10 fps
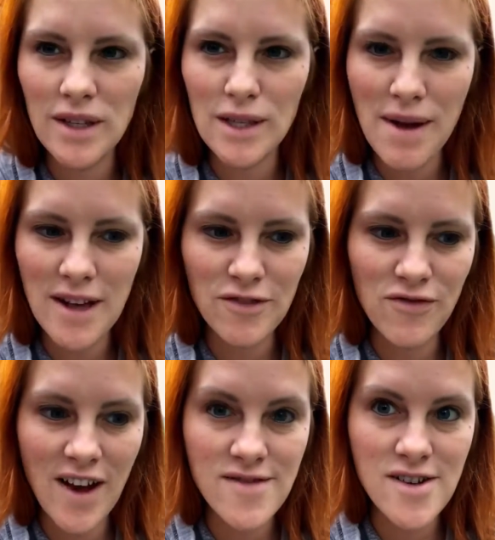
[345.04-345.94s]
like the past
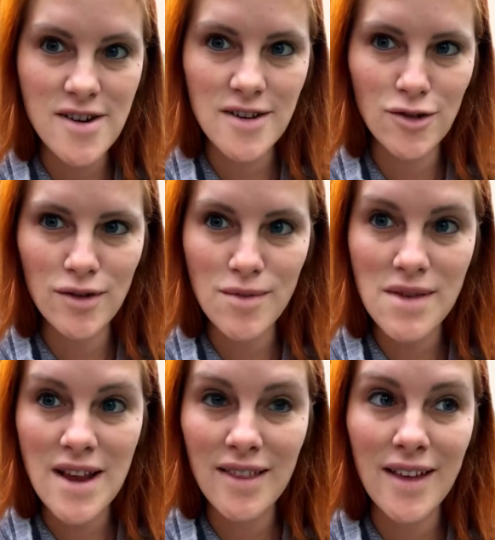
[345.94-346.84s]
five years or
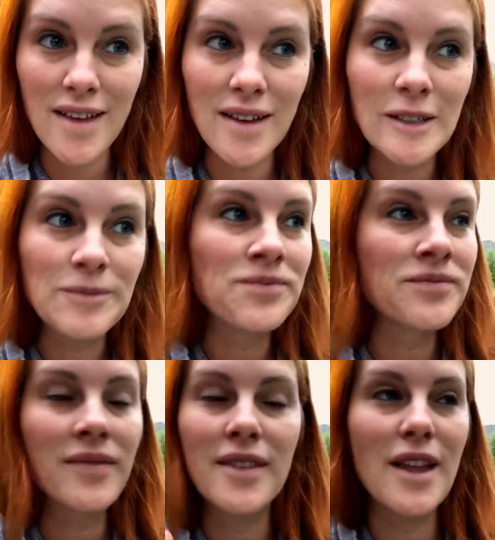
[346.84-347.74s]
something. Like,
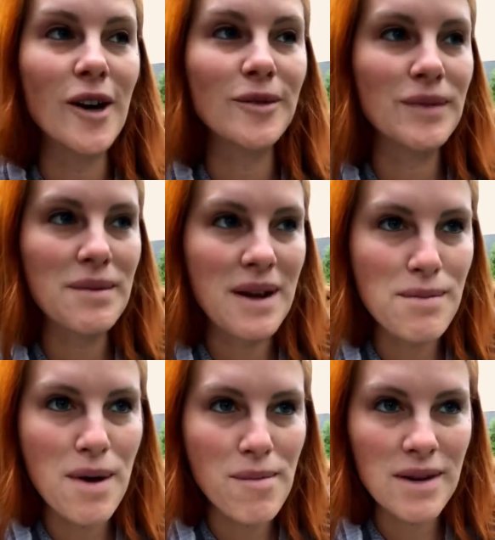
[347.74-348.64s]
no, I'm not a
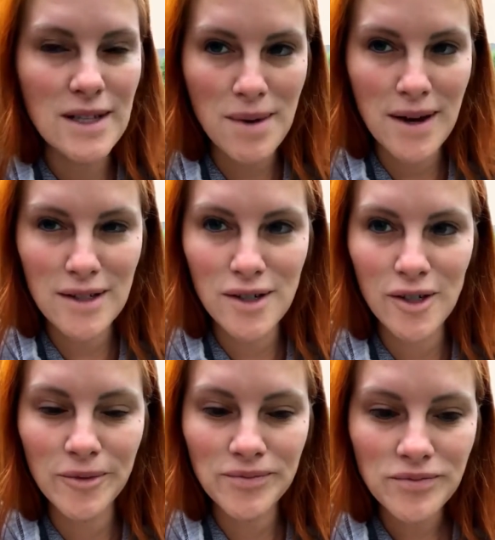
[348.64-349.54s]
pumpkin spice
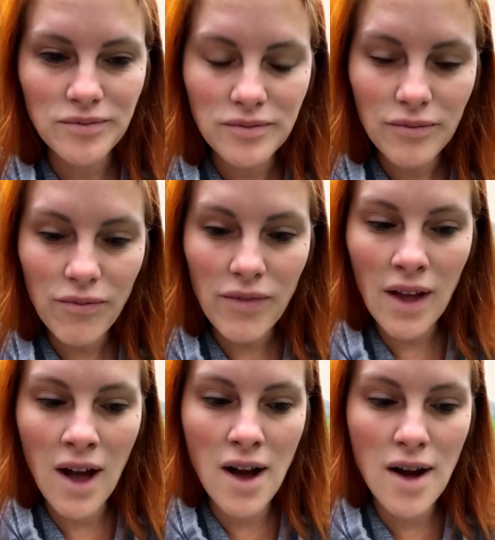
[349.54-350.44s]
girl.
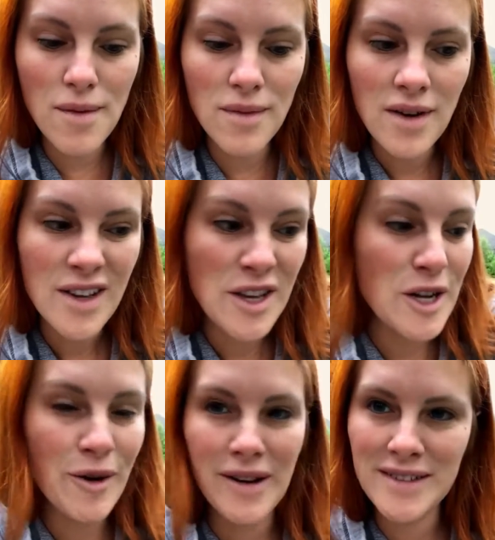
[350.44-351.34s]
Um, you
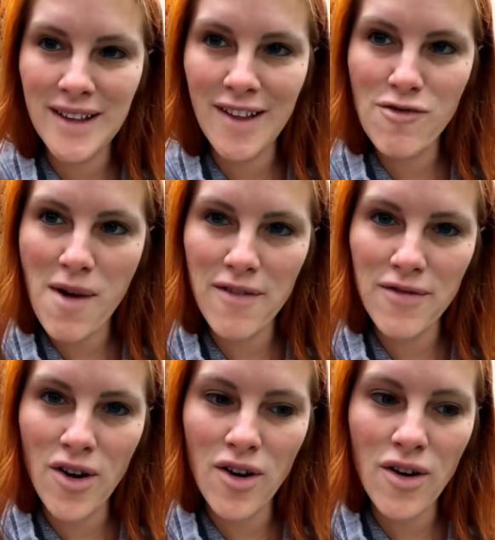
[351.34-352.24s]
know what else I love about
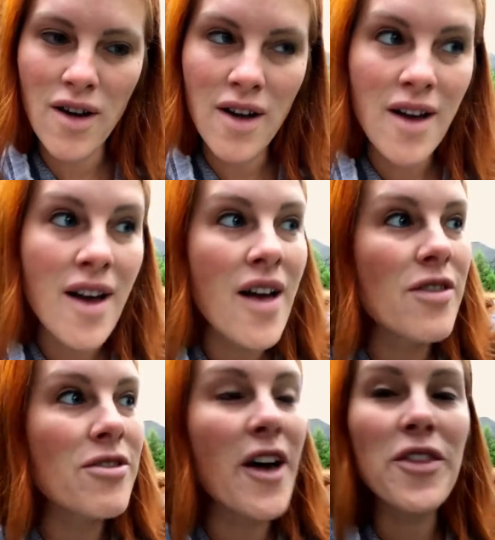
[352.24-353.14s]
fall?
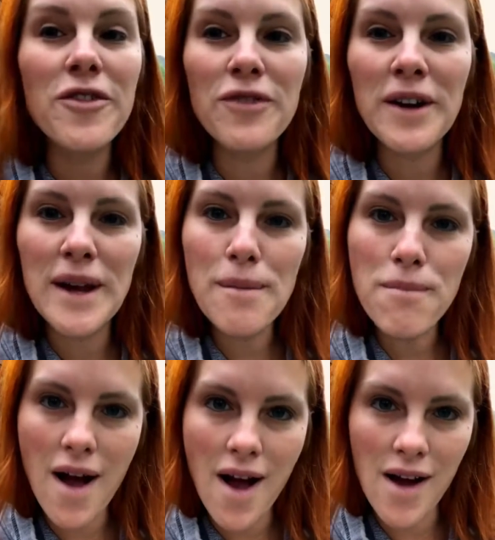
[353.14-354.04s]
That the freaking
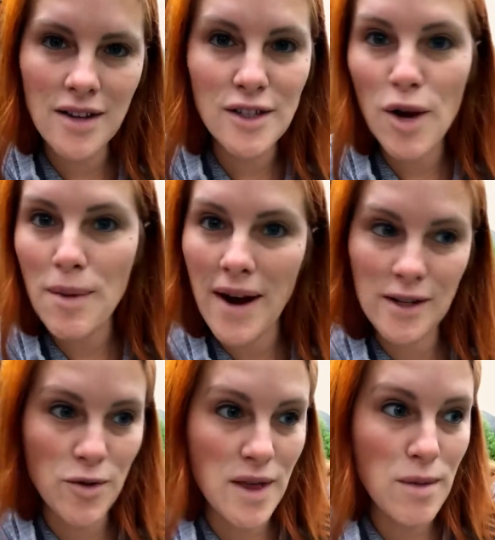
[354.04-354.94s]
bugs go back
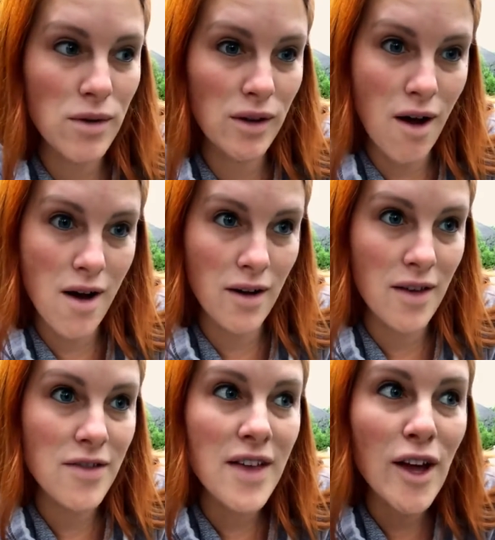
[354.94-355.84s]
to where they belong.
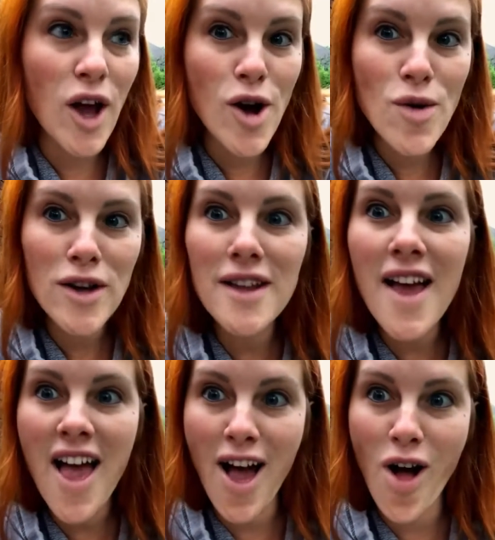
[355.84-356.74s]
They go to
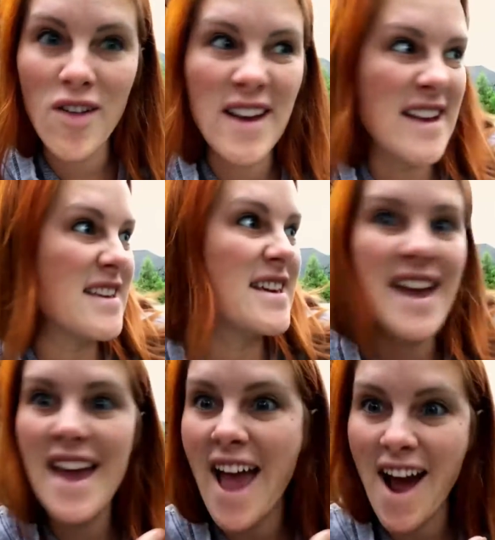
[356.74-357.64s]
hell and
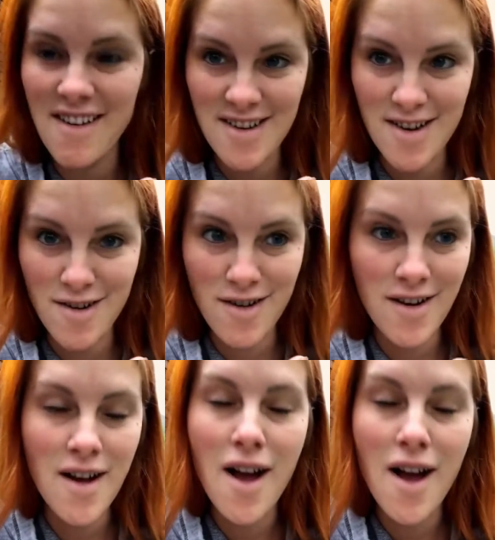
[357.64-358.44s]
get out of here.